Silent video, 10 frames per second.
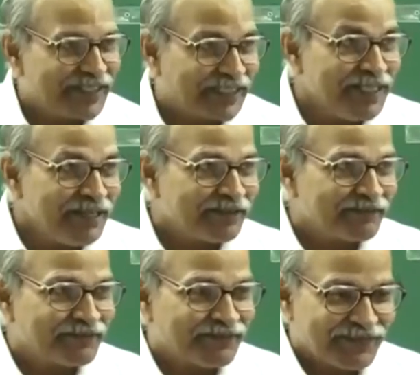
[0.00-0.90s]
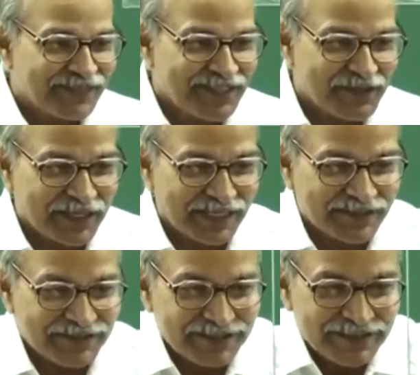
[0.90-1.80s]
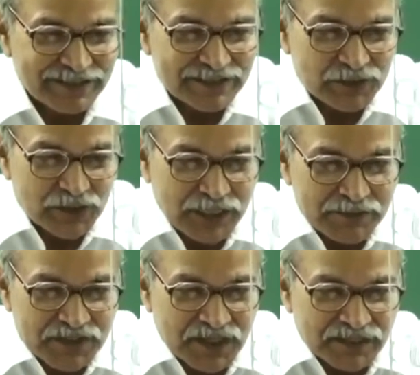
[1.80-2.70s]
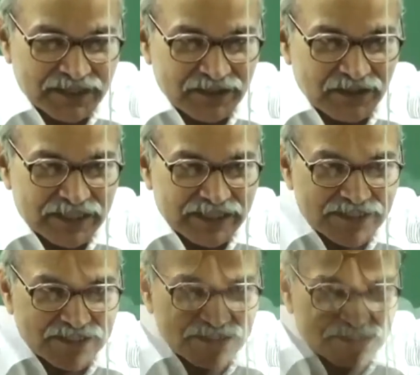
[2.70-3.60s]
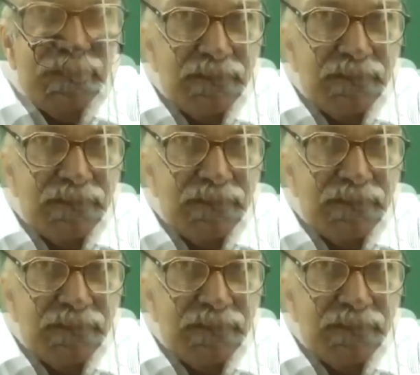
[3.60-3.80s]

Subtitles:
Ready? Okay. So, I am starting the oscillations.